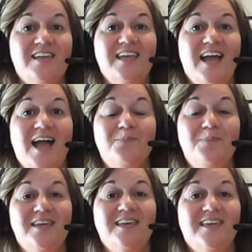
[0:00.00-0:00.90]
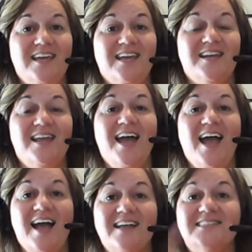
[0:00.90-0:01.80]
VIPKid
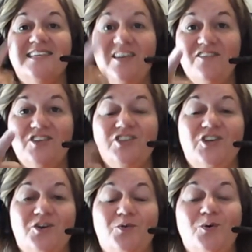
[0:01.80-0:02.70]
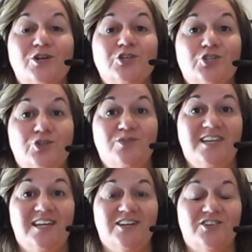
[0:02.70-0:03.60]
has given you to
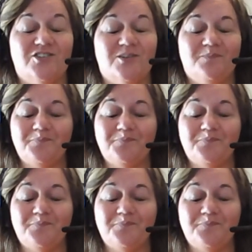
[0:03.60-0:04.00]
teach?